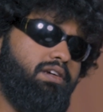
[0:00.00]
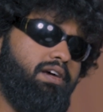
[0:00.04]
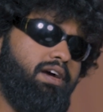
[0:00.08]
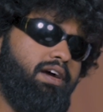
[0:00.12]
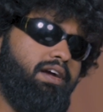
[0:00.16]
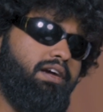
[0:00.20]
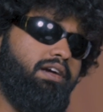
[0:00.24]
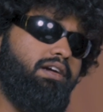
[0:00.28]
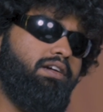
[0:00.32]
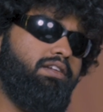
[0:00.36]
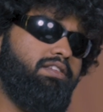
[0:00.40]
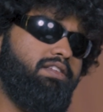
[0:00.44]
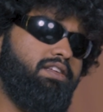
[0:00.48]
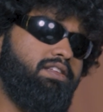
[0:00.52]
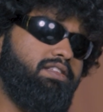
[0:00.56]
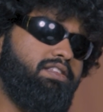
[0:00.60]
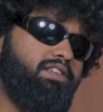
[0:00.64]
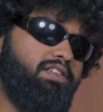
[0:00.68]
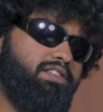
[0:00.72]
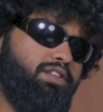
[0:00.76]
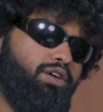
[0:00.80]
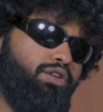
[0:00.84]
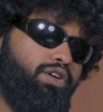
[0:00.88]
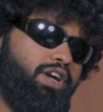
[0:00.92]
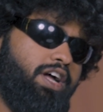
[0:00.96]
And since
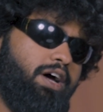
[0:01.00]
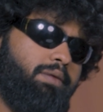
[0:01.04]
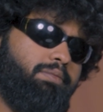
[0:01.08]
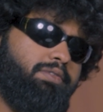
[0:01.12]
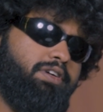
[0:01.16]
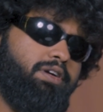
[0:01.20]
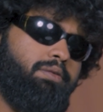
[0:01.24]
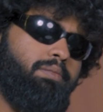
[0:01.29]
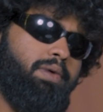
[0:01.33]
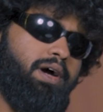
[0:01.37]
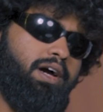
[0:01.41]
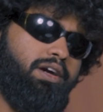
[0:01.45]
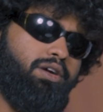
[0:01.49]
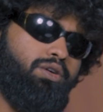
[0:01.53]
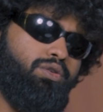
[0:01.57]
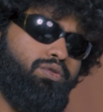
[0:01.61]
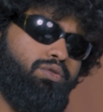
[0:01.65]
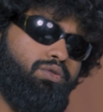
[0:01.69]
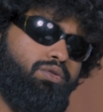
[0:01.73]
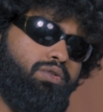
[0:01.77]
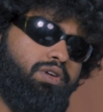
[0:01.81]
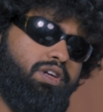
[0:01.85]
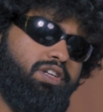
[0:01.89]
he's now adapted back to